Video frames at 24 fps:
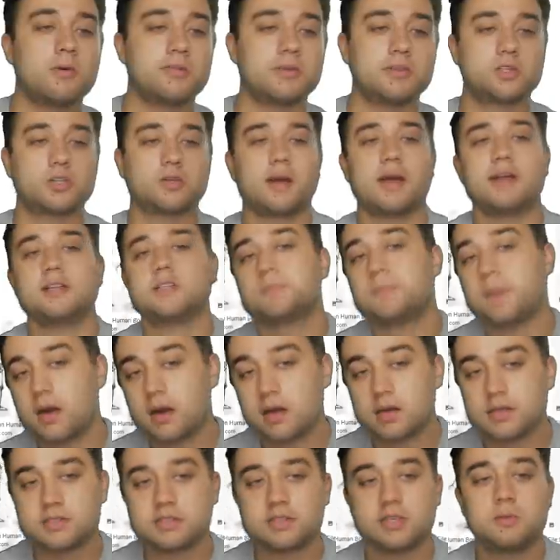with the
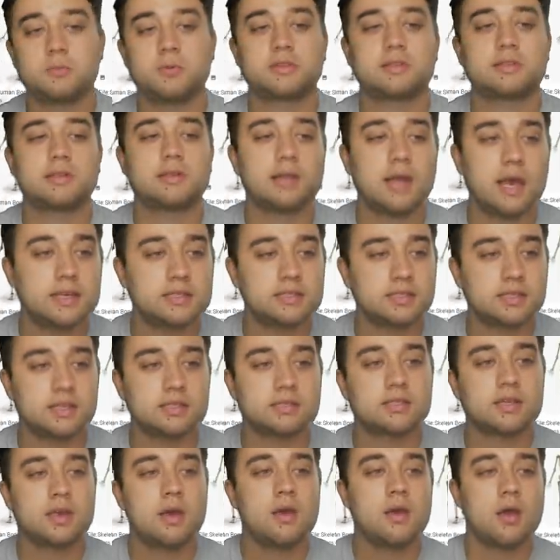transparency, with the
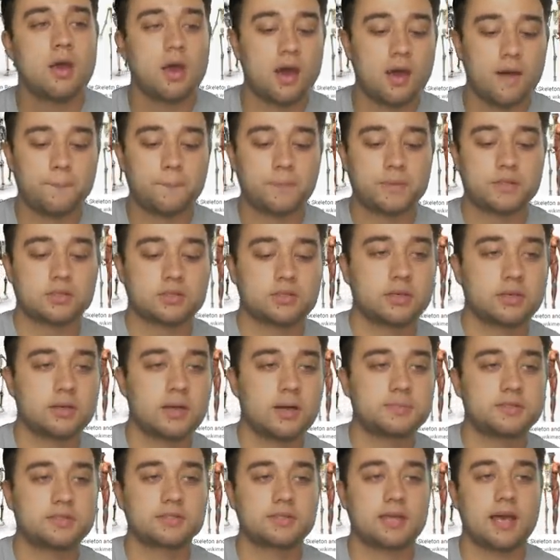license. Just look
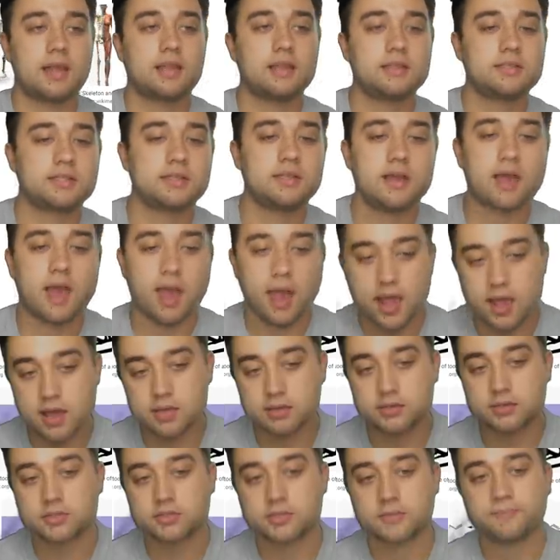up skeleton
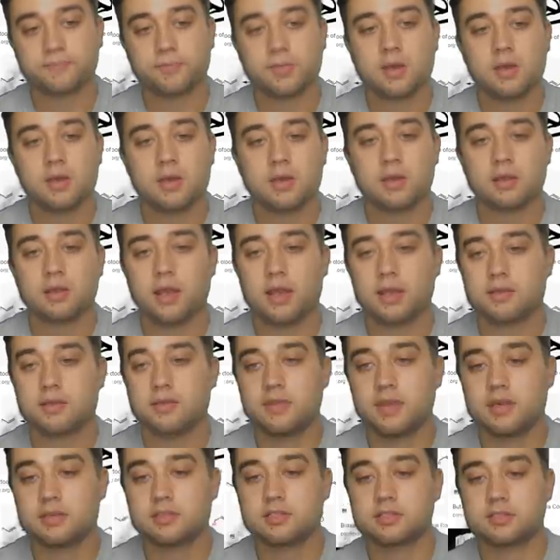hands like
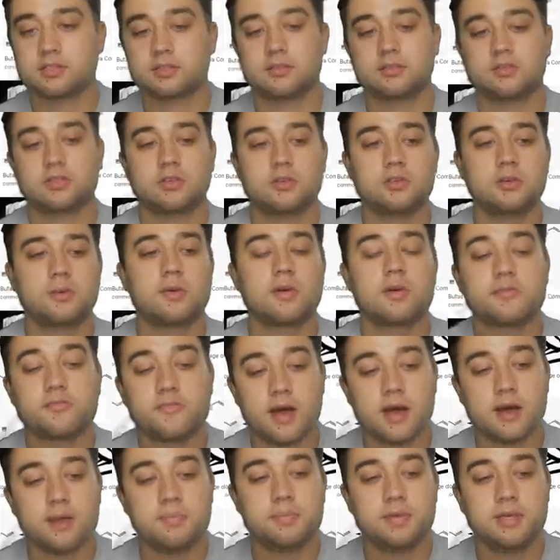this. So you want to find a